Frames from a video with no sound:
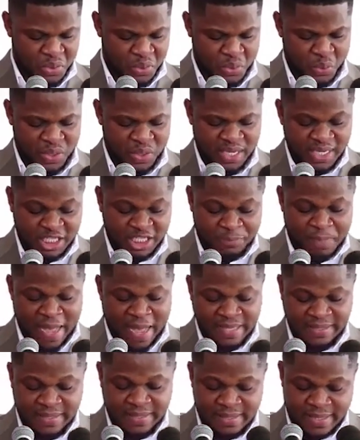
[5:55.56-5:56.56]
With each
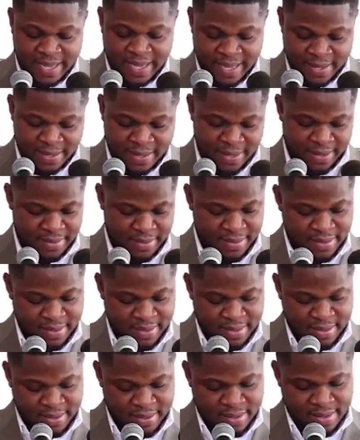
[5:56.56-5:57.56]
passing day,
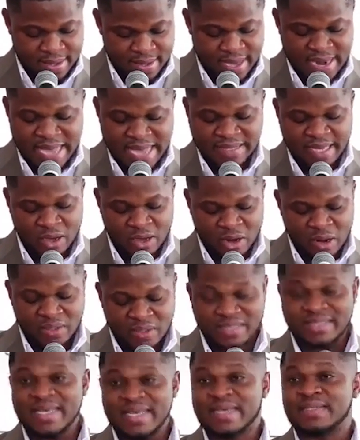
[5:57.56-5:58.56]
and as the
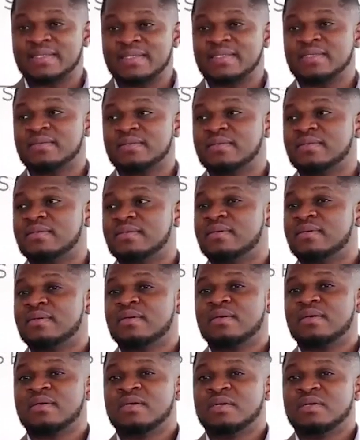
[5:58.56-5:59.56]
clock ticks
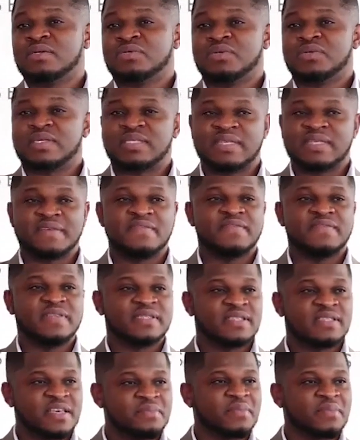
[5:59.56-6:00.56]
to the 7th
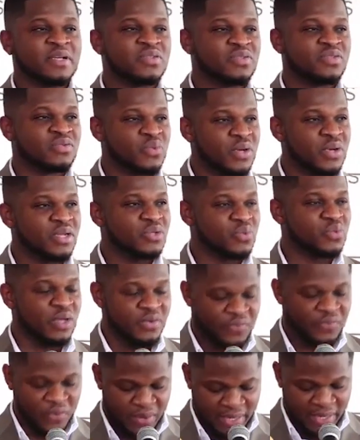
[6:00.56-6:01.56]
December
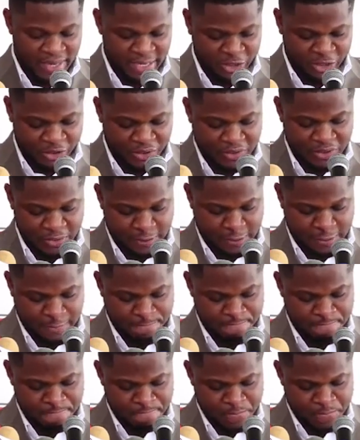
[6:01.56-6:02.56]
2024 elections,
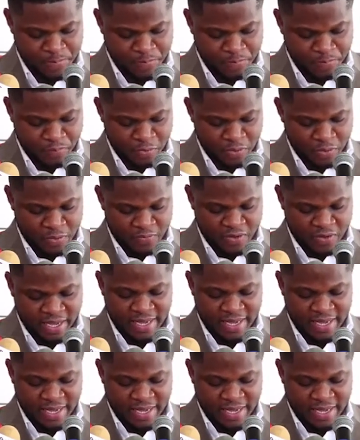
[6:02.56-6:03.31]
for